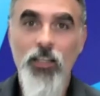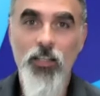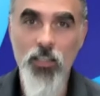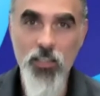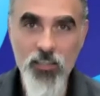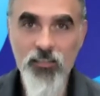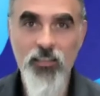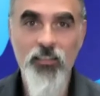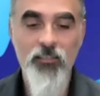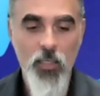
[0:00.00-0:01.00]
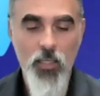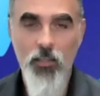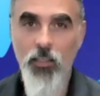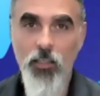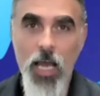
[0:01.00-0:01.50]
the leases,
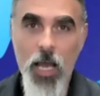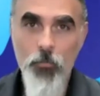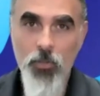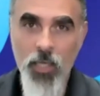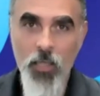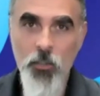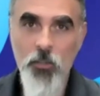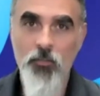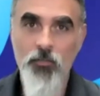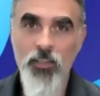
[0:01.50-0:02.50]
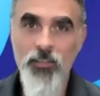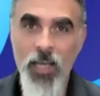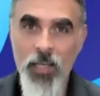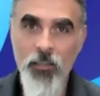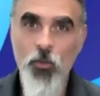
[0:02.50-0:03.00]
the applications of the
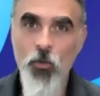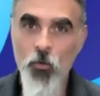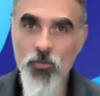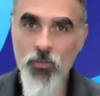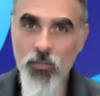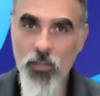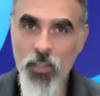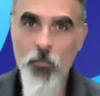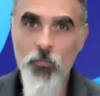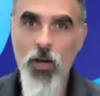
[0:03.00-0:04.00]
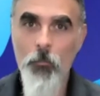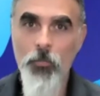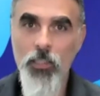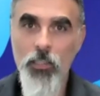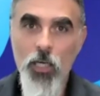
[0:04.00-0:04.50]
tenants, who's living on the
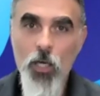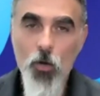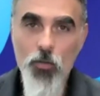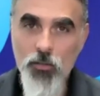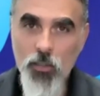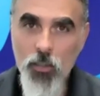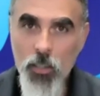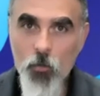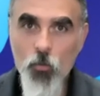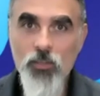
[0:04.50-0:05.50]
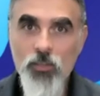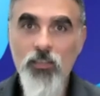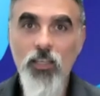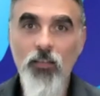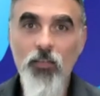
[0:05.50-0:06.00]
property, the
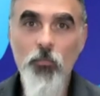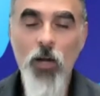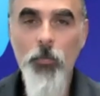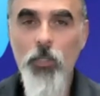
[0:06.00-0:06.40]
delinquency of the property.